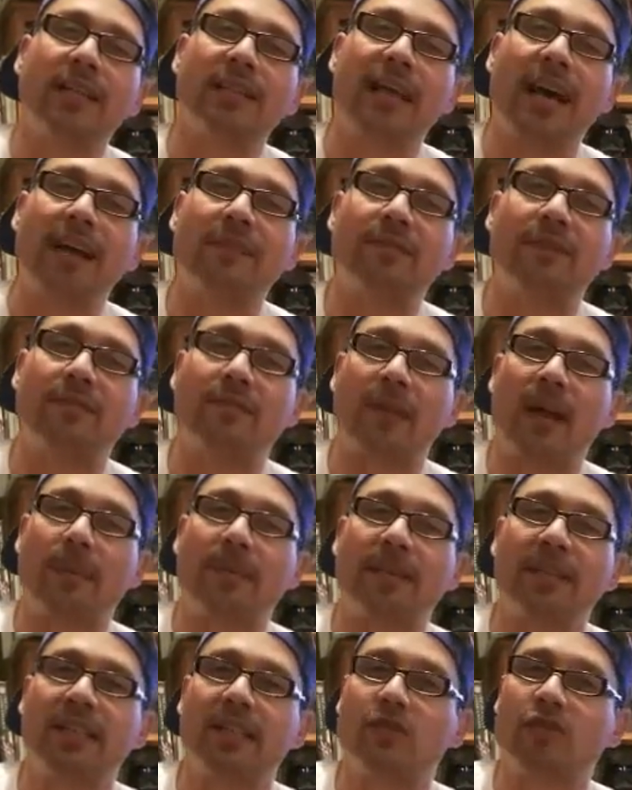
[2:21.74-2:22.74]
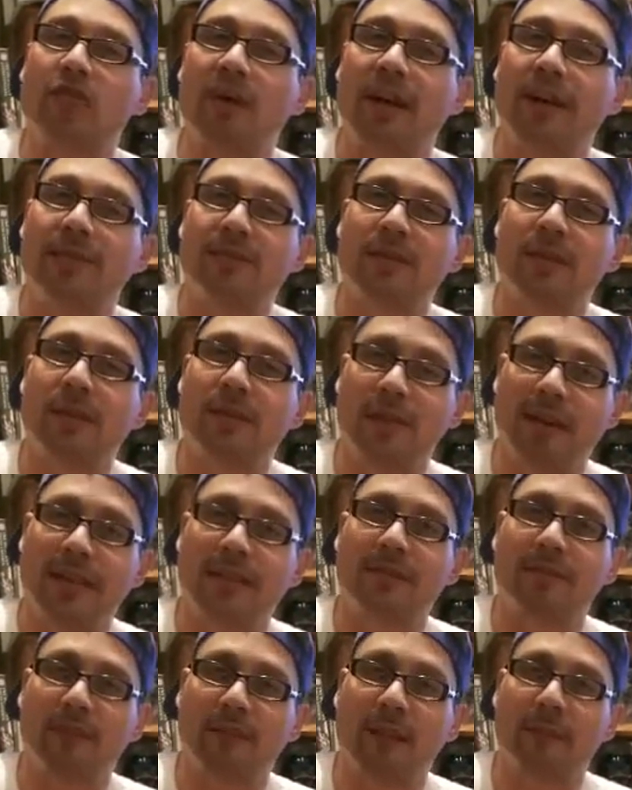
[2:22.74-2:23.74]
They have the floppy disk drives, right?
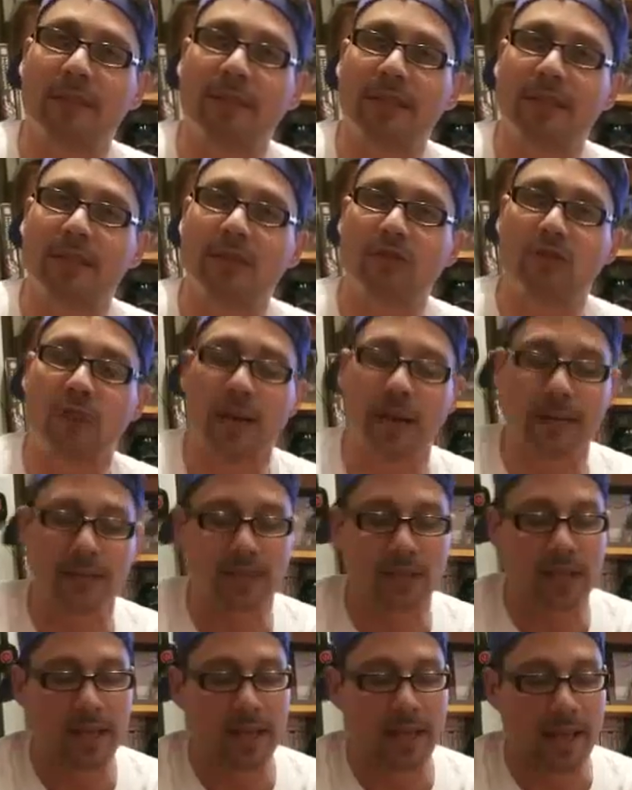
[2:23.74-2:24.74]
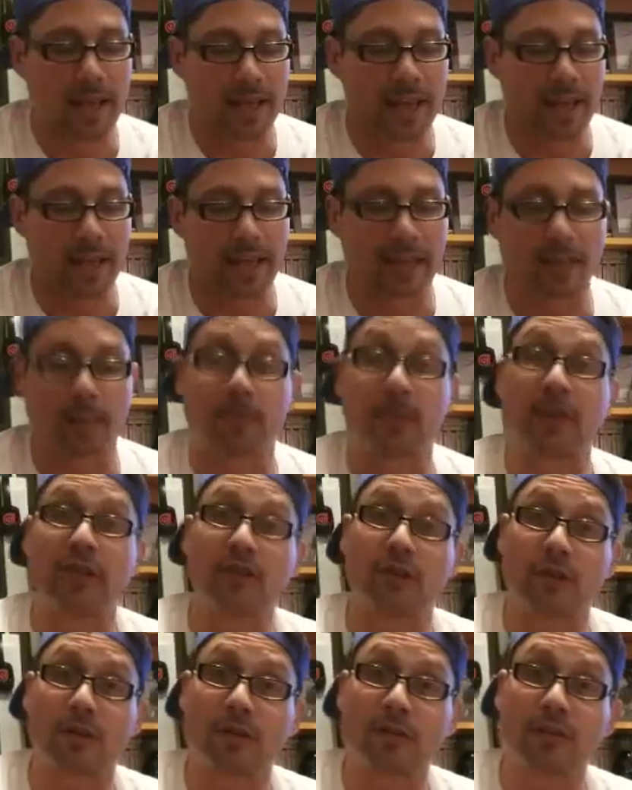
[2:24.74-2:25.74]
The floppy disk drives. And a
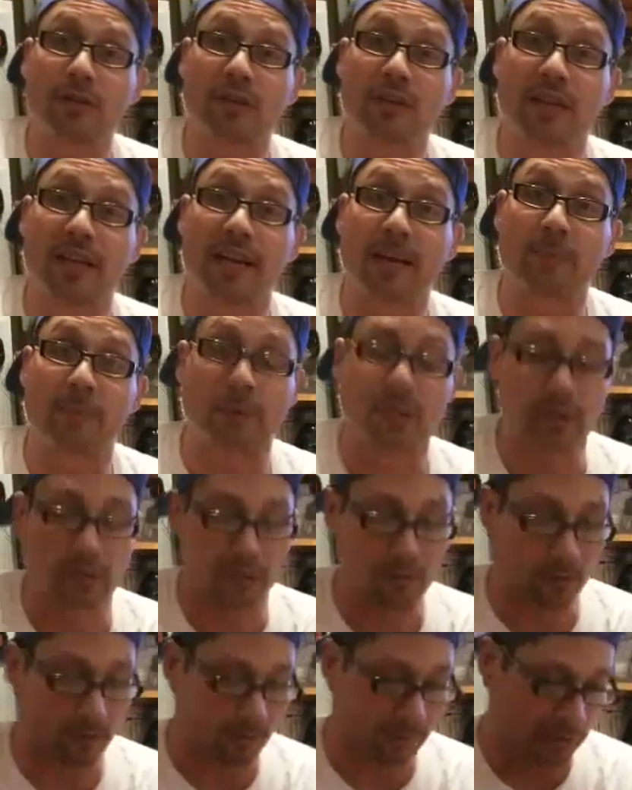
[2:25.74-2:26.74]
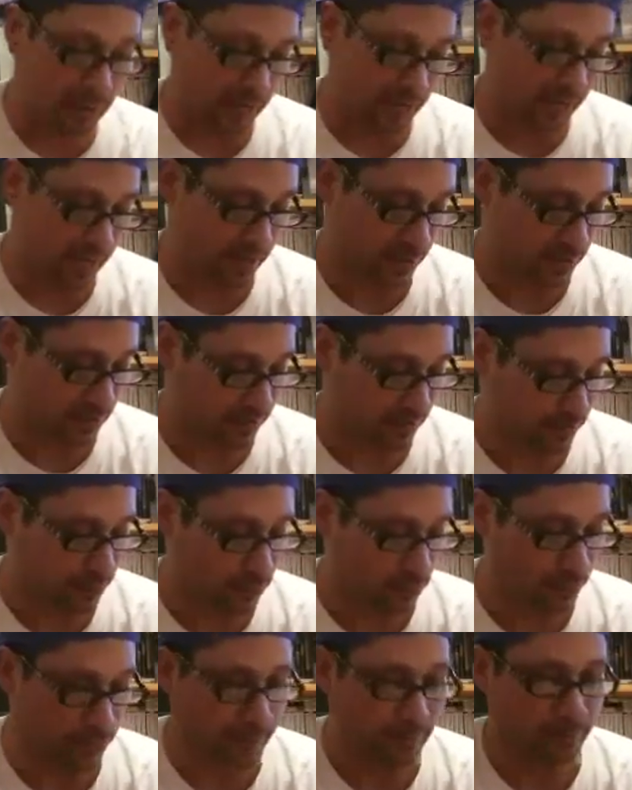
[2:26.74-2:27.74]
printer, you can connect printer and all of that kind of stuff
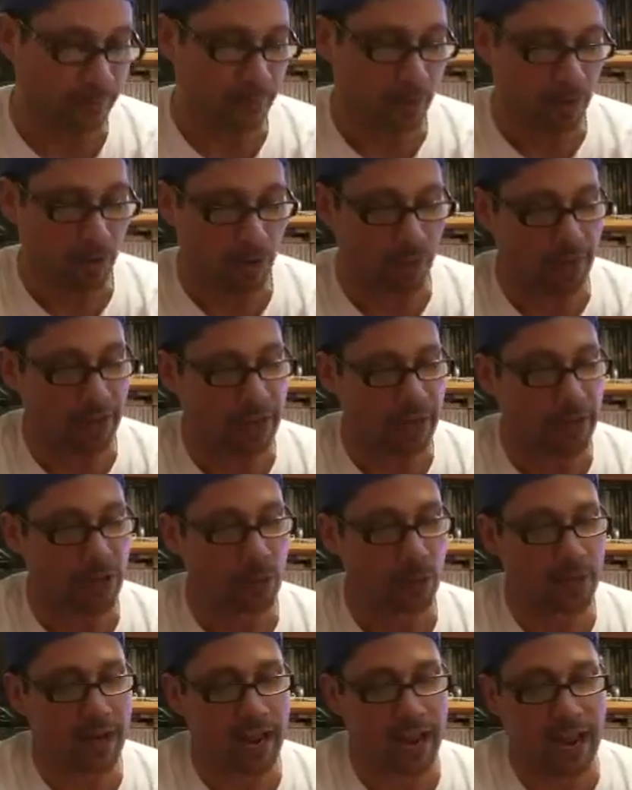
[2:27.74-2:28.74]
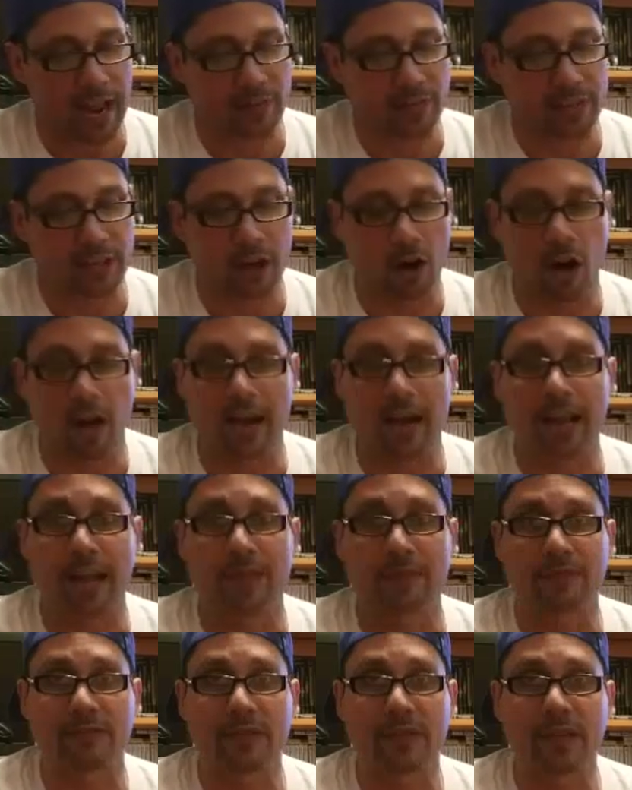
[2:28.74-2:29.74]
to it. Over here you would have the
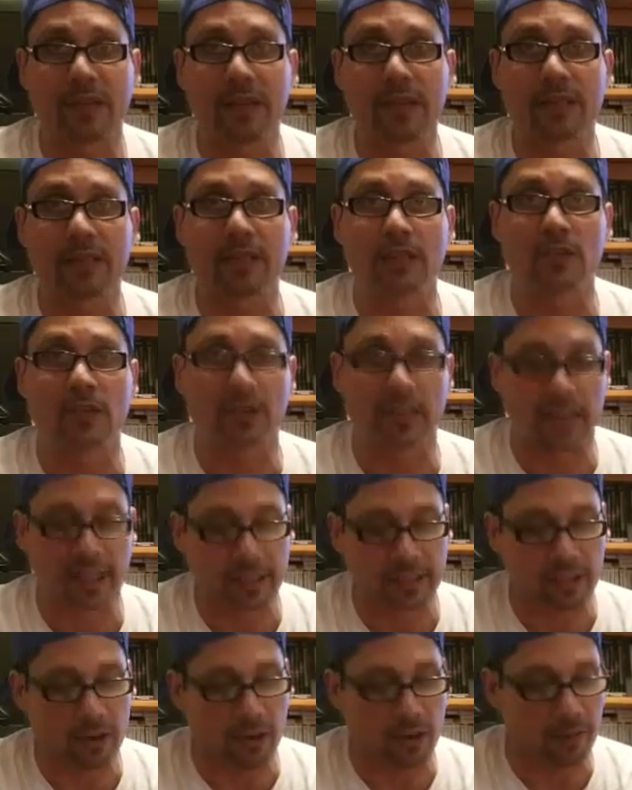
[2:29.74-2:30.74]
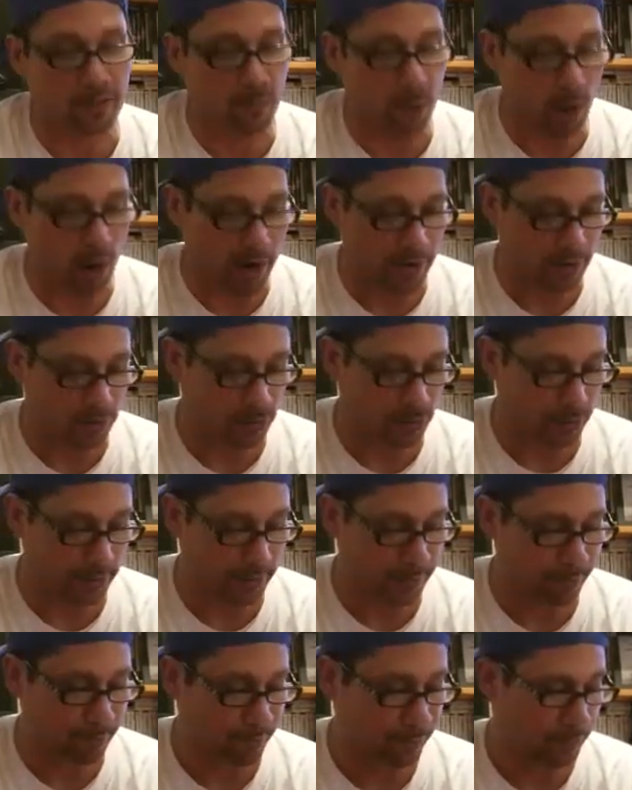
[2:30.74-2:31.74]
RF, that you connect the RF wire to
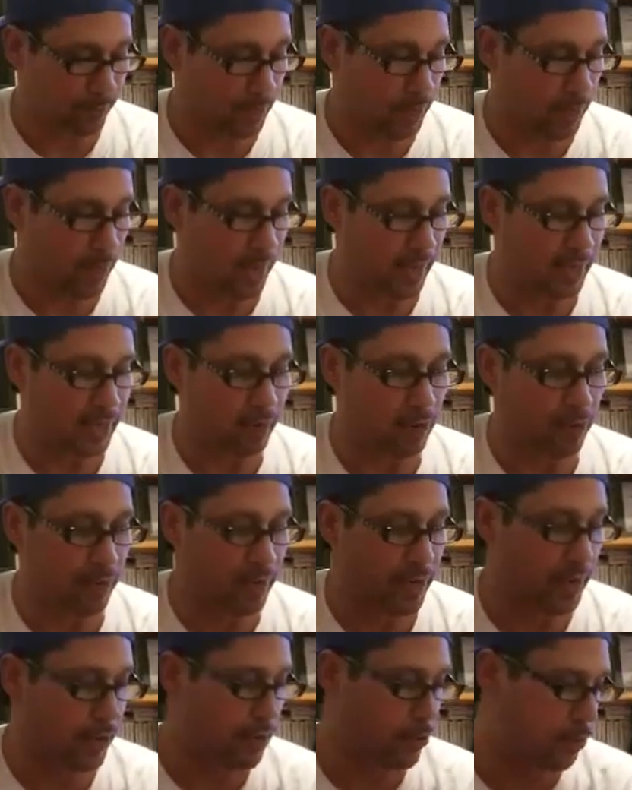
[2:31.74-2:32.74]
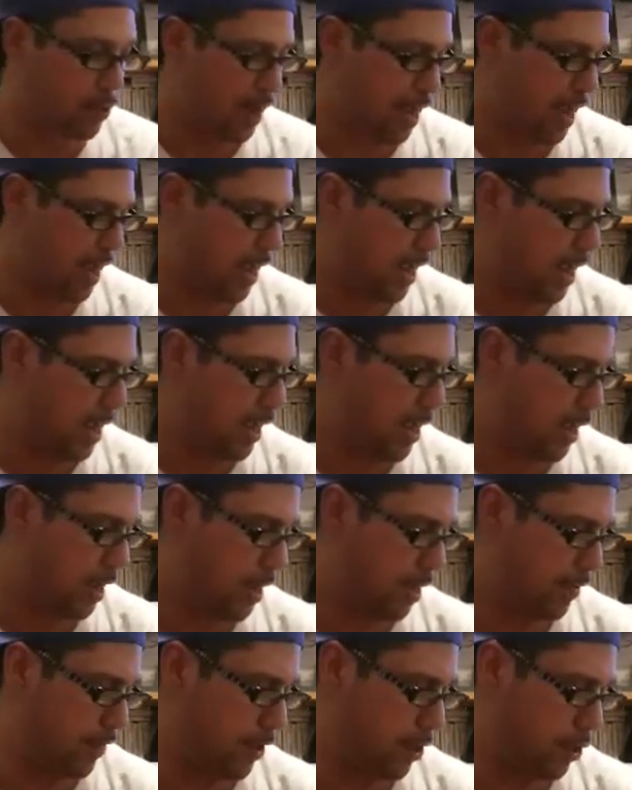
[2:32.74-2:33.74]
it. And then over here you
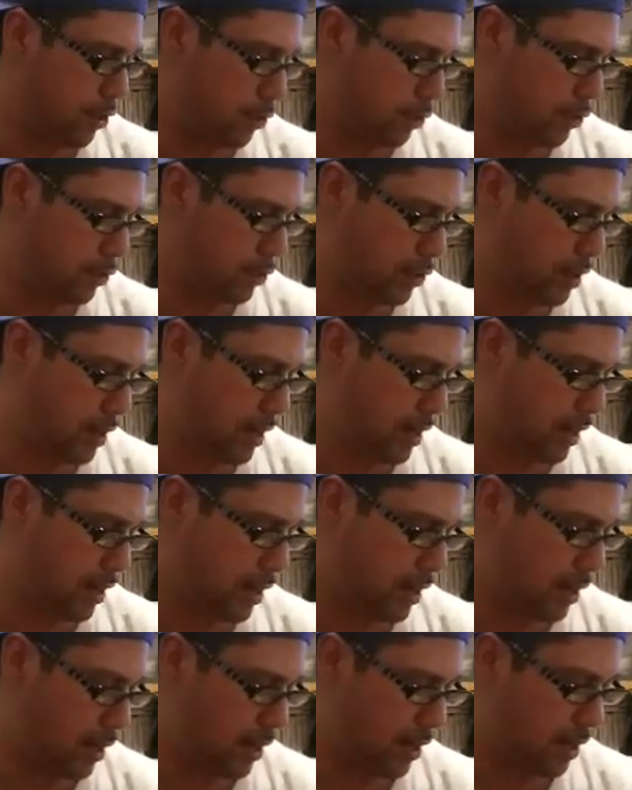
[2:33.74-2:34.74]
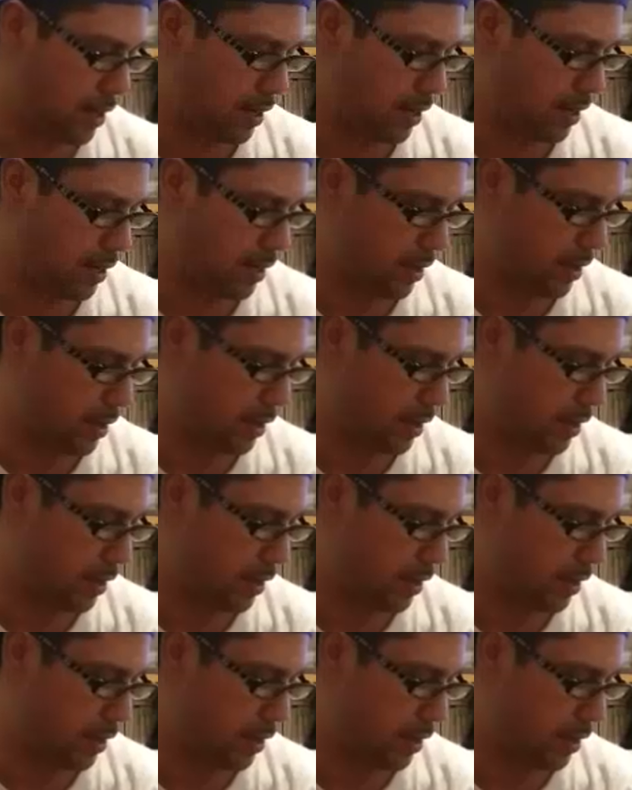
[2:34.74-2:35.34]
have, it looks like...